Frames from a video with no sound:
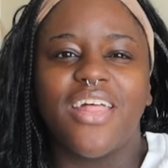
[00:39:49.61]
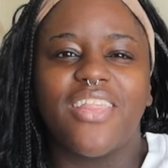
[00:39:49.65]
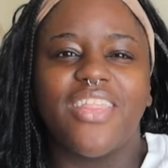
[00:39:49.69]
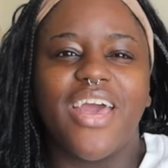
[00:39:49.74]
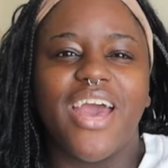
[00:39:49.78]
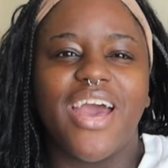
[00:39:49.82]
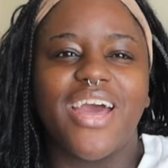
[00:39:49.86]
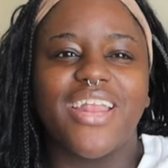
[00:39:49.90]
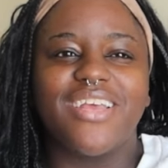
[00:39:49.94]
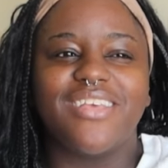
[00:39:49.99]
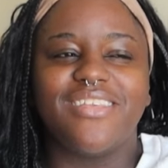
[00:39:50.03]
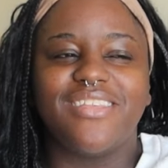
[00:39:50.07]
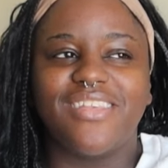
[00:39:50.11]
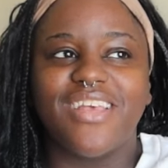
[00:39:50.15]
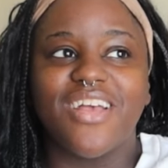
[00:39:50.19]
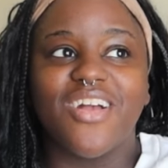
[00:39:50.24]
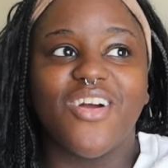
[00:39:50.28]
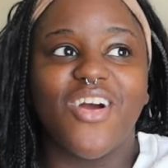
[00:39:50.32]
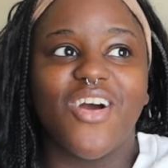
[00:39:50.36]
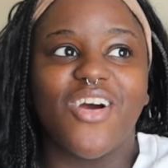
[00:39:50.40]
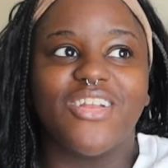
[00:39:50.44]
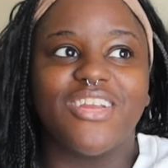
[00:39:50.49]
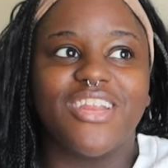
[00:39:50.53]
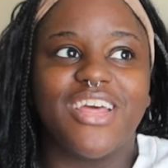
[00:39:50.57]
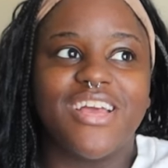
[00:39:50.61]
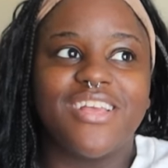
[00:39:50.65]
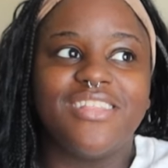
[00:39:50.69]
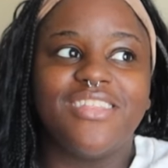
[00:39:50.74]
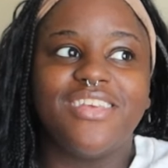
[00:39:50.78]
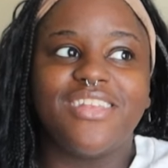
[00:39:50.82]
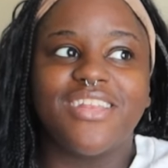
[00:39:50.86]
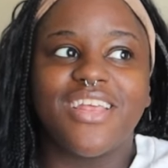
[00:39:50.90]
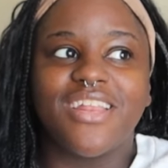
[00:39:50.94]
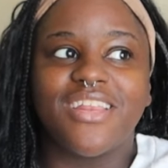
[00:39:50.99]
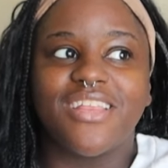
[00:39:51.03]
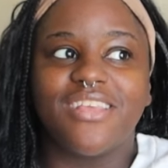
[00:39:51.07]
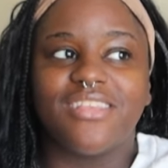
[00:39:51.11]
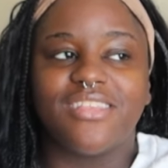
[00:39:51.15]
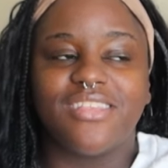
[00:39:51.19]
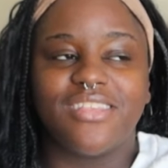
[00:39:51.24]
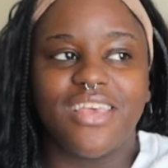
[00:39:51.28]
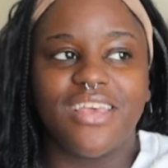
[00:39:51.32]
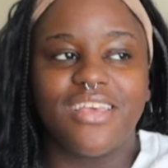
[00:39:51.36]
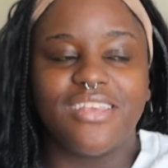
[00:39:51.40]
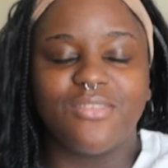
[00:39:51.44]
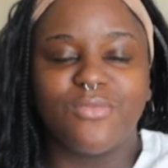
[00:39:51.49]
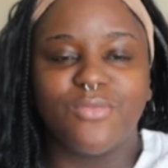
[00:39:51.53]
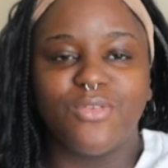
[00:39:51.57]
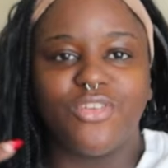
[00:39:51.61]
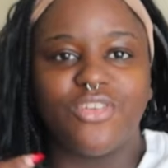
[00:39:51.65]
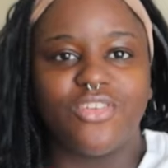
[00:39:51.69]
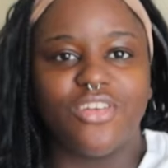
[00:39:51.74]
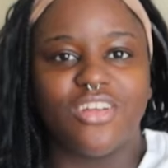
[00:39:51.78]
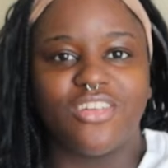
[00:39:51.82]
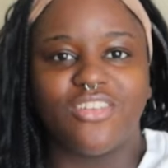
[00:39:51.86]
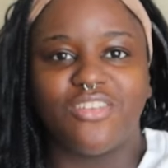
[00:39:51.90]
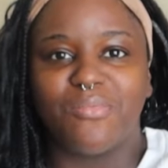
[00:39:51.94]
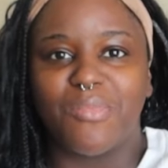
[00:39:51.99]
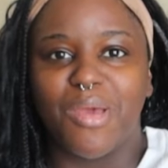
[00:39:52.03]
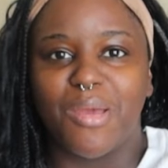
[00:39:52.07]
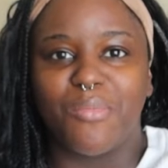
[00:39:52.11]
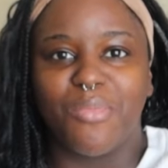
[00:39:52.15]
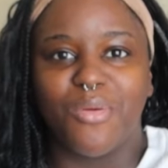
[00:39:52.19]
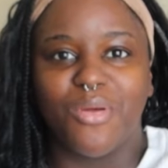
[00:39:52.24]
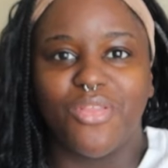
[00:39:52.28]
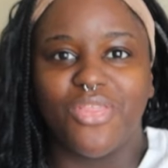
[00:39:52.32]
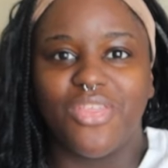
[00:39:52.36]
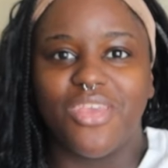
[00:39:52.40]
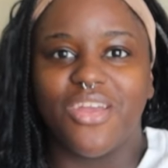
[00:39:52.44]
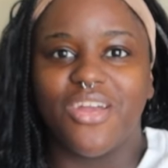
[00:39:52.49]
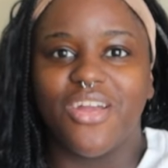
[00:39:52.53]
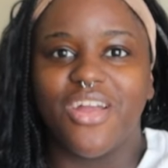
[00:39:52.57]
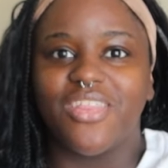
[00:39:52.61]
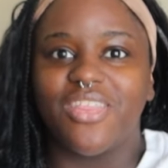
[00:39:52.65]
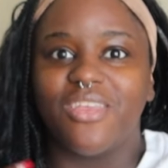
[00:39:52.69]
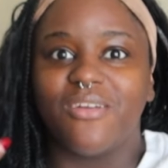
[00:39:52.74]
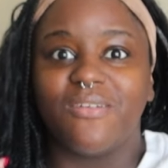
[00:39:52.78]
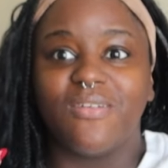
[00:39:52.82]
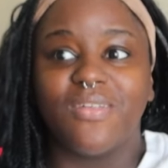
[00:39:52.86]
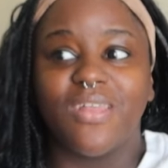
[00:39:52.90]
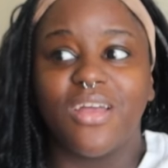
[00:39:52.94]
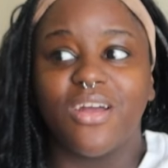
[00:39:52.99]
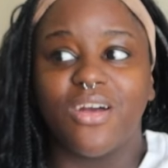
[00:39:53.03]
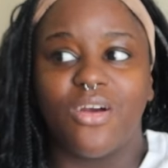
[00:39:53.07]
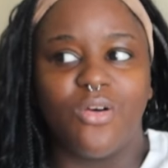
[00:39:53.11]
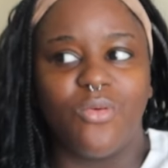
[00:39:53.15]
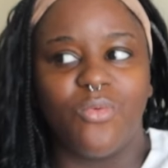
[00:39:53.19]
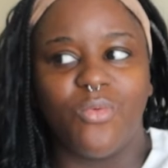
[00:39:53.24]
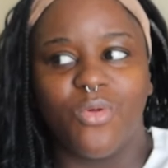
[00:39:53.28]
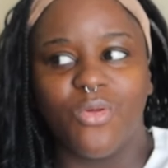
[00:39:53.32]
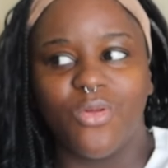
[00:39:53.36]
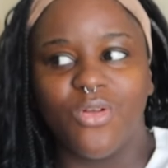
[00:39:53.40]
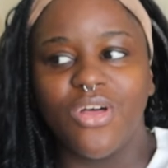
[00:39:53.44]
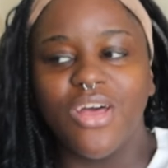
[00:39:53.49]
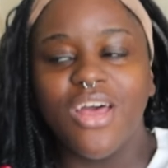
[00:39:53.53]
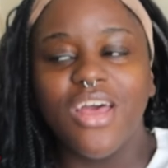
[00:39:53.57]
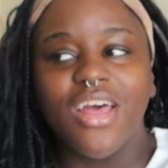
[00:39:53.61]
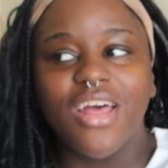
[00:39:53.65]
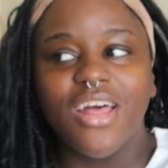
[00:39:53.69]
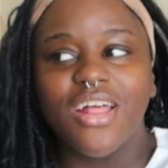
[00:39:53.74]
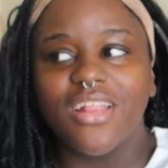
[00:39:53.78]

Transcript: They had a scent called 1996, which is actually my birth year, and they were like, oh well,